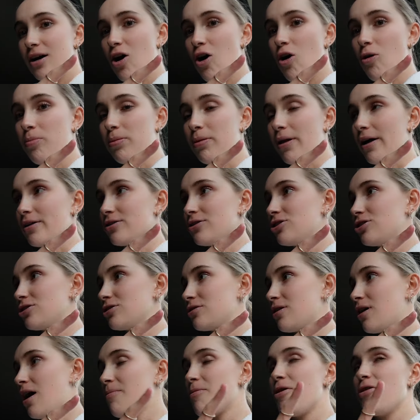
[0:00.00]
cold plunge.
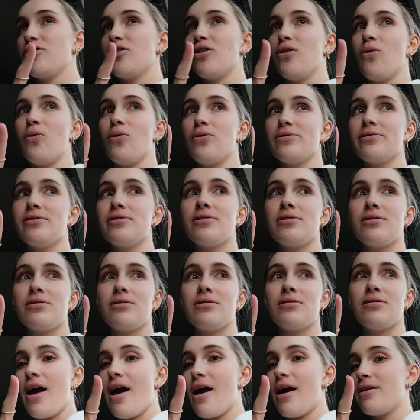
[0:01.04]
I mowed the lawns.
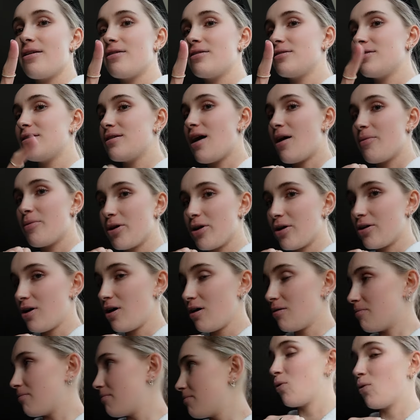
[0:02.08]
and now we're going
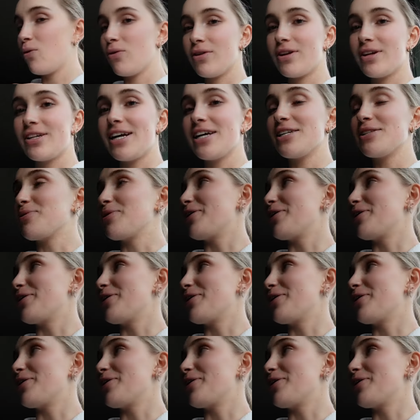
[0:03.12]
home. All in a day's